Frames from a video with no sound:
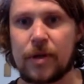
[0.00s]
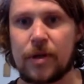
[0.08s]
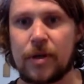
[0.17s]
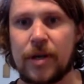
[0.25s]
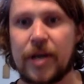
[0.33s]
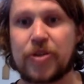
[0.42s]

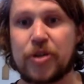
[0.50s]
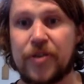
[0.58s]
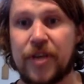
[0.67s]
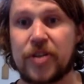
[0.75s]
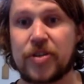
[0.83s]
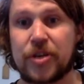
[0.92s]
Yeah, 2
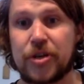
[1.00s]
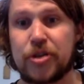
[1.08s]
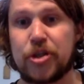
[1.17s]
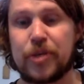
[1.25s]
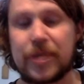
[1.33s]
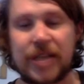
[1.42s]
videos are on
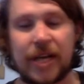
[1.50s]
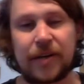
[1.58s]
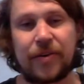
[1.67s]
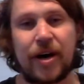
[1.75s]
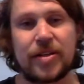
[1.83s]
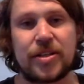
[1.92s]
YouTube, exactly
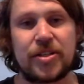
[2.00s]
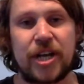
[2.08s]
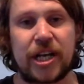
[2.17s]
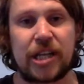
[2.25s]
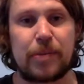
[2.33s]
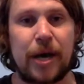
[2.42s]
right. So
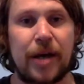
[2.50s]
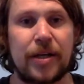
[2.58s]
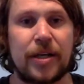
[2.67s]
check them out.